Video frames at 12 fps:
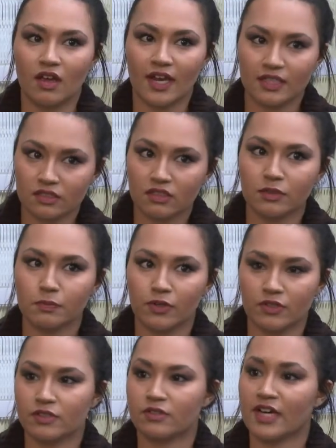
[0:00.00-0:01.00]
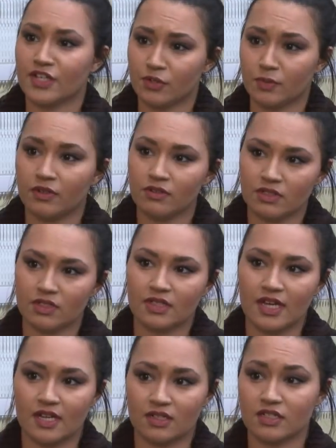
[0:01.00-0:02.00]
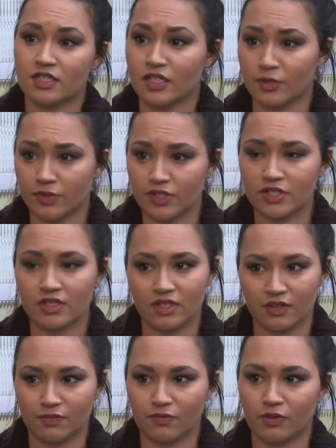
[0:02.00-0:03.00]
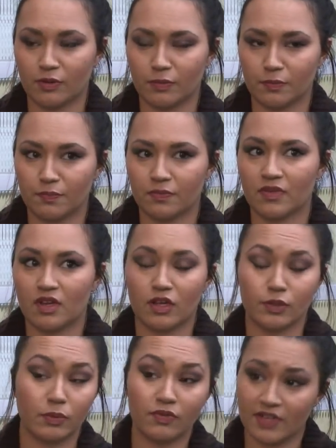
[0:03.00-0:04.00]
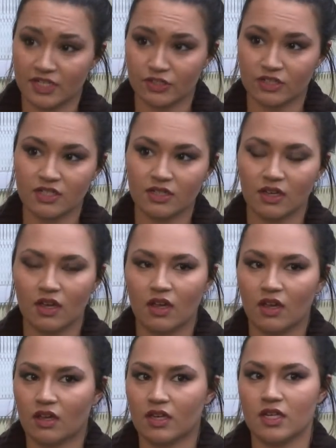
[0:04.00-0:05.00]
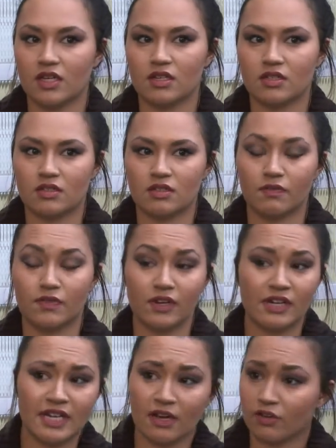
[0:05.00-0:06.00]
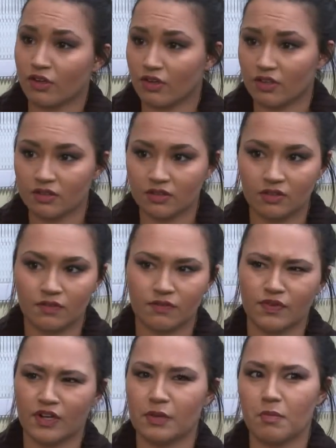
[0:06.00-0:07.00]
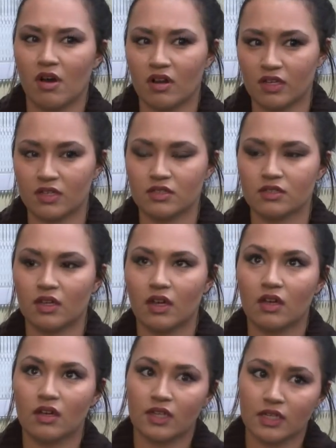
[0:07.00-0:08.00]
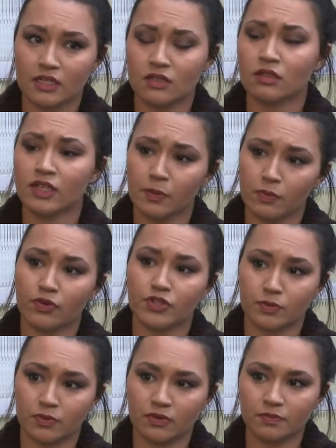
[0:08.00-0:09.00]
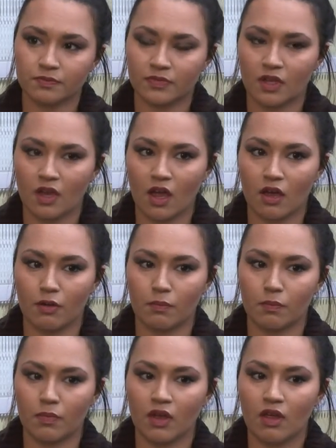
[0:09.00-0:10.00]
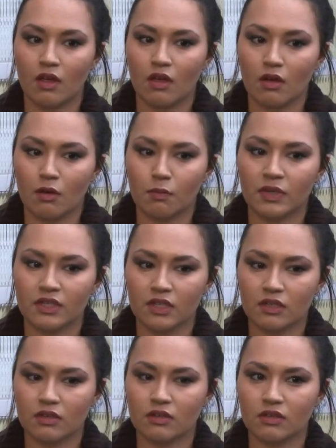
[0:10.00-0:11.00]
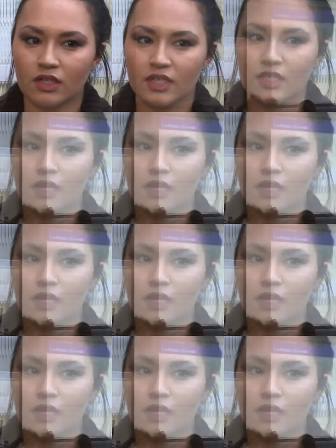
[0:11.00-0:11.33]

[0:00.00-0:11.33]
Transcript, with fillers: excellent personal attributes that distinguishes him from other professors. He's very down to earth, very modest, easily approachable. Um, but the thing